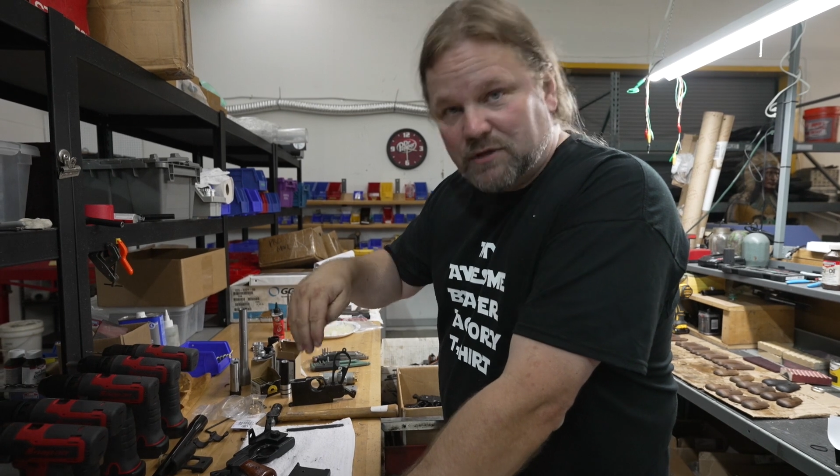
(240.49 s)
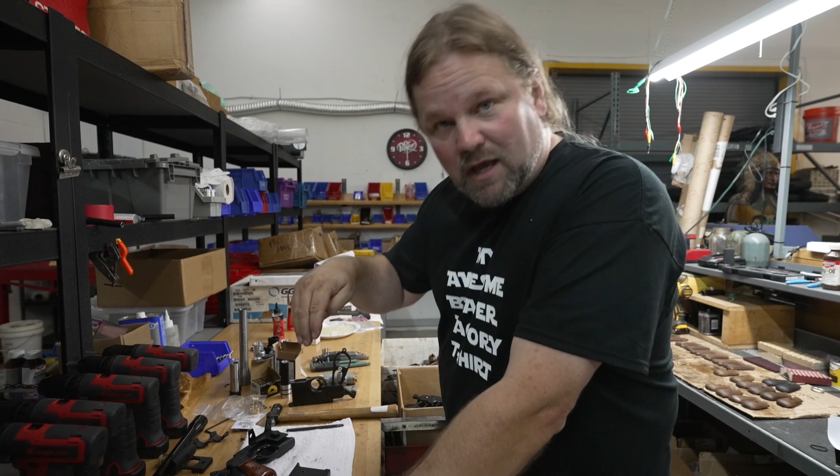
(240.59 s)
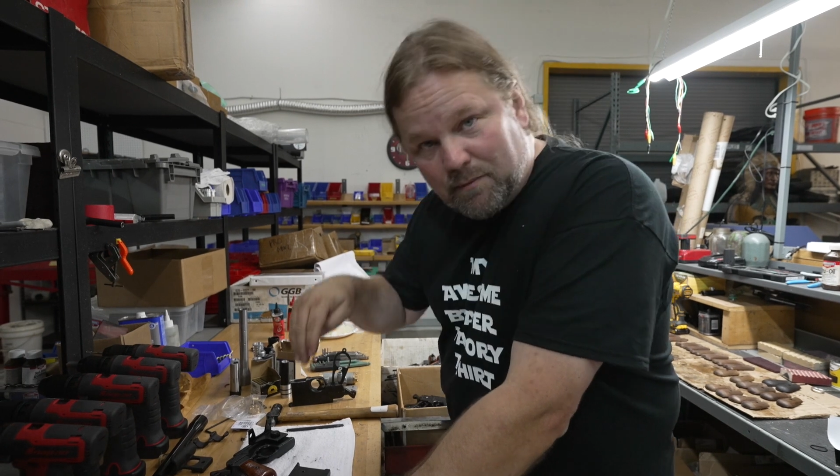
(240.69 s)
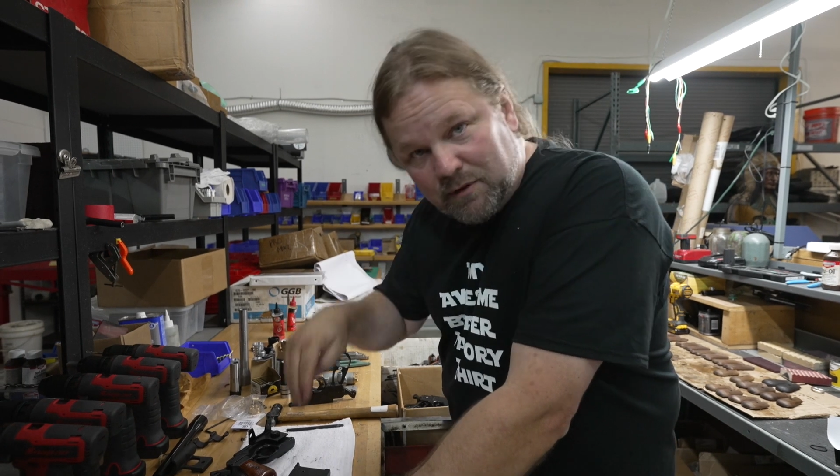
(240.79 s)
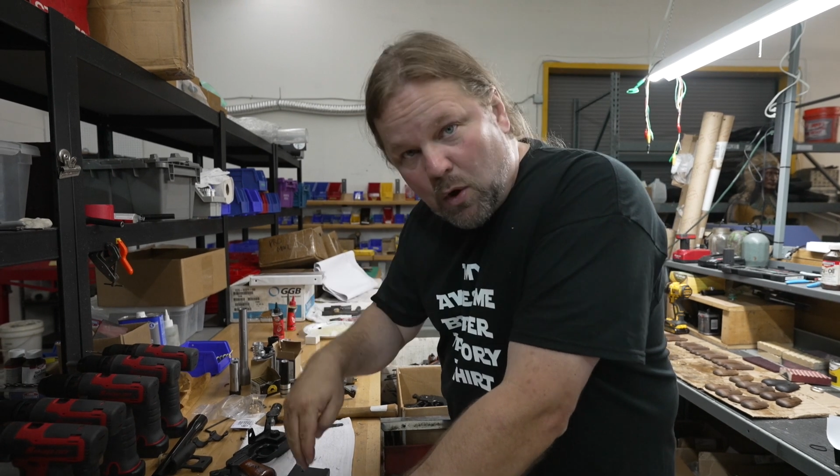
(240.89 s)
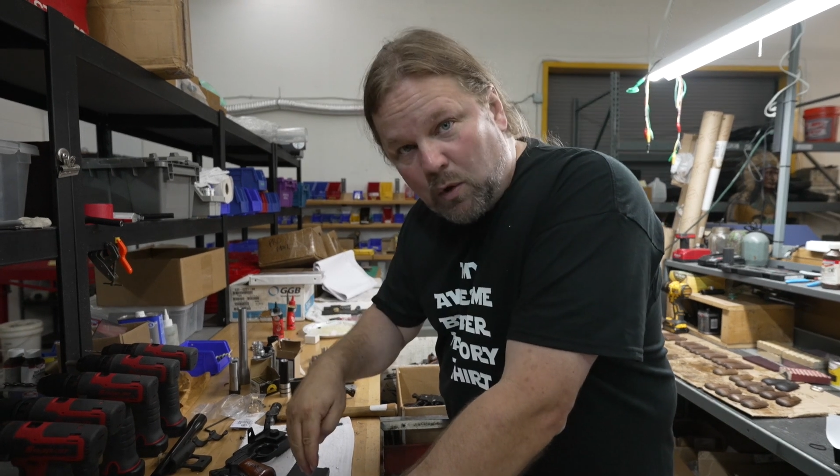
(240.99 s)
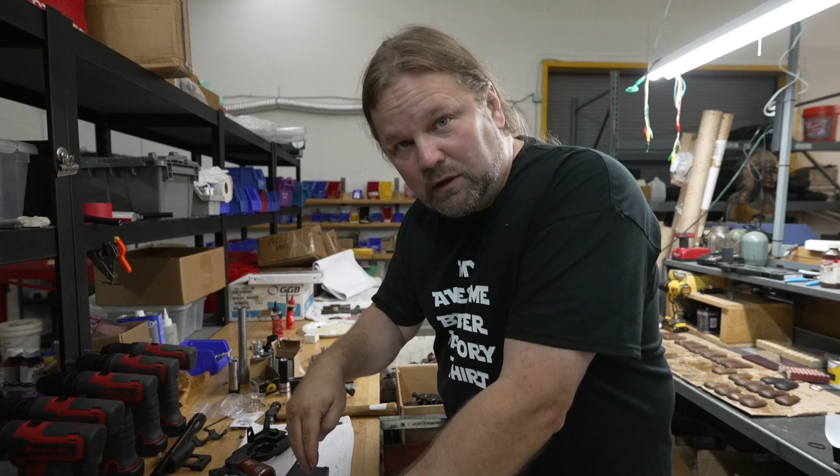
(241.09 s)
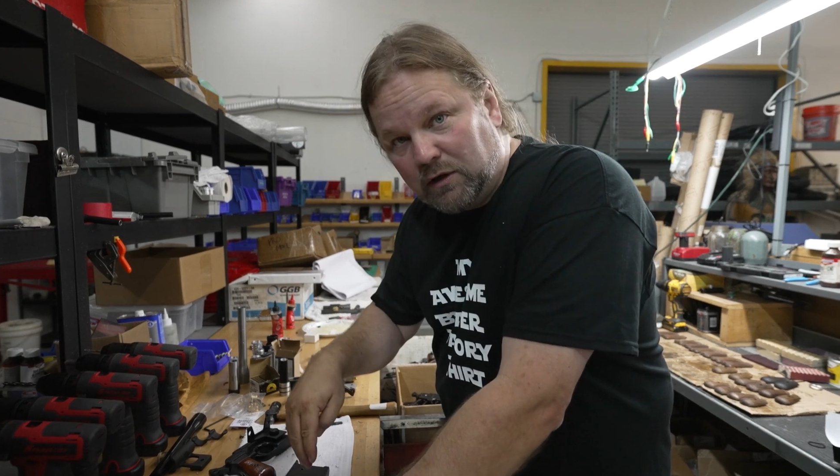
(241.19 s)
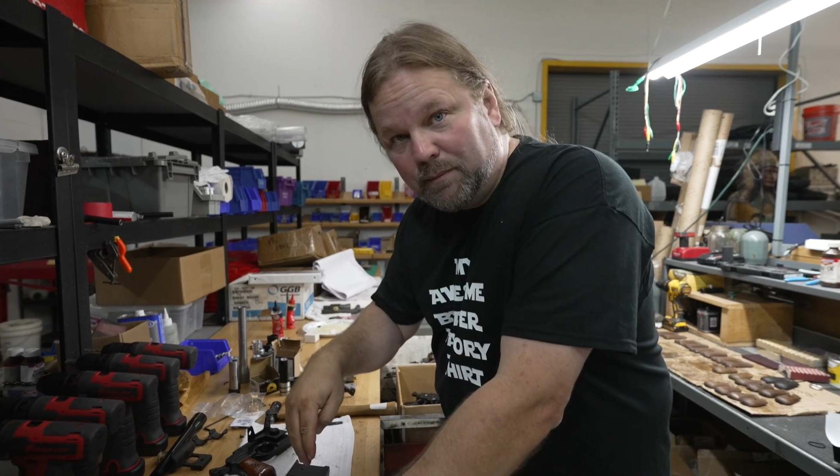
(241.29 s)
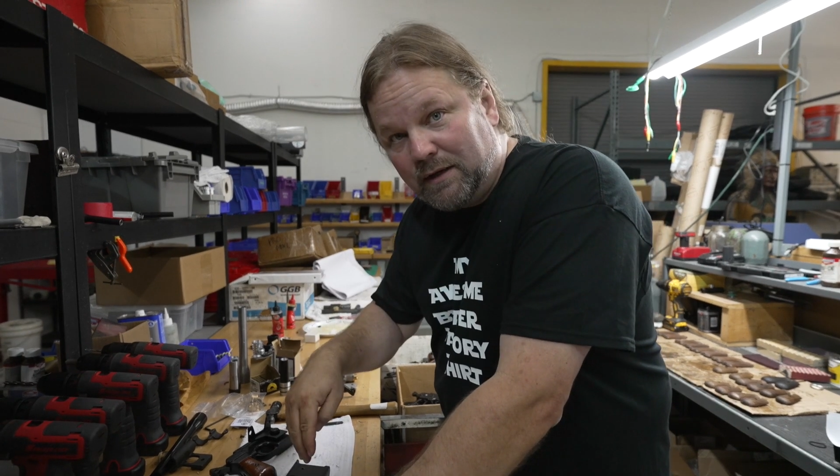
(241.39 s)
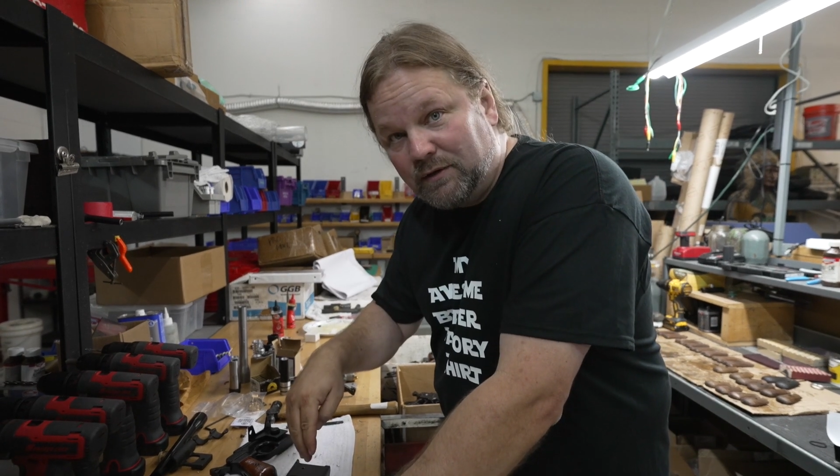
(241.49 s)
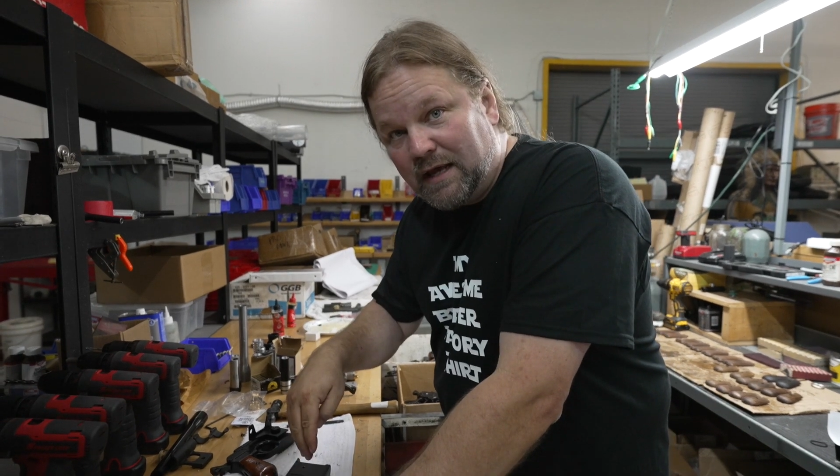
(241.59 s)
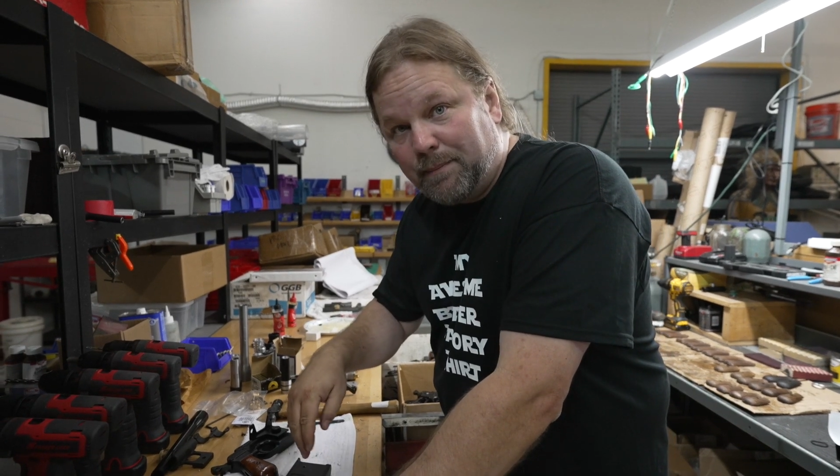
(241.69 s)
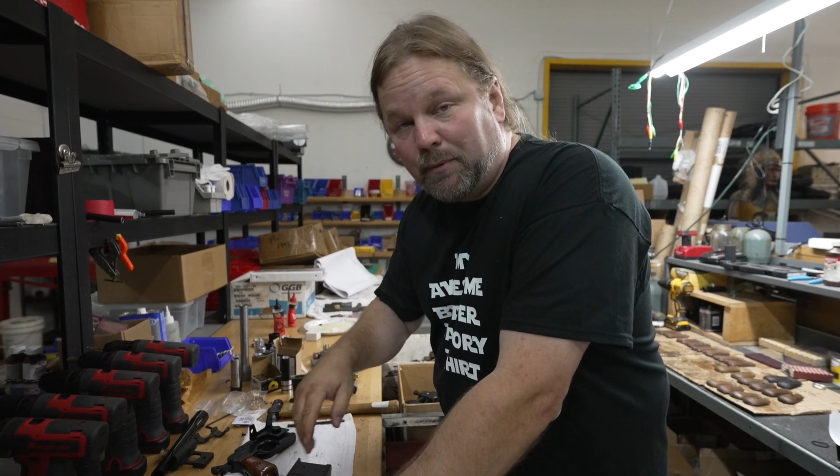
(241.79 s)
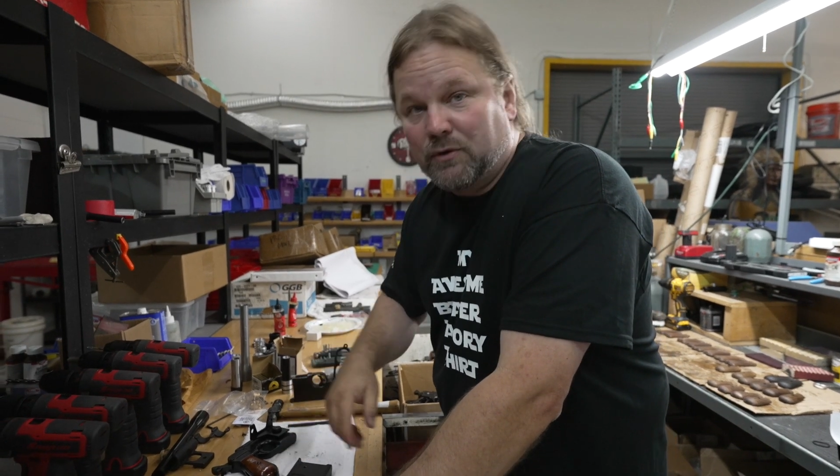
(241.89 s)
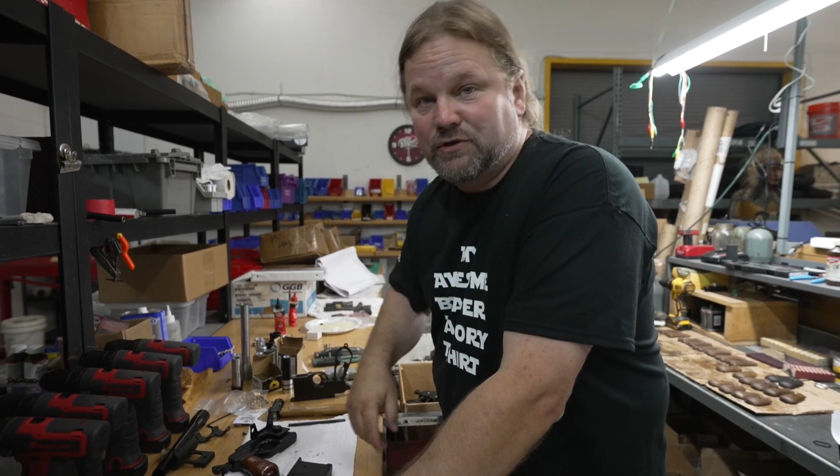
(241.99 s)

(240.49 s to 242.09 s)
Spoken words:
up and go a little bit deeper.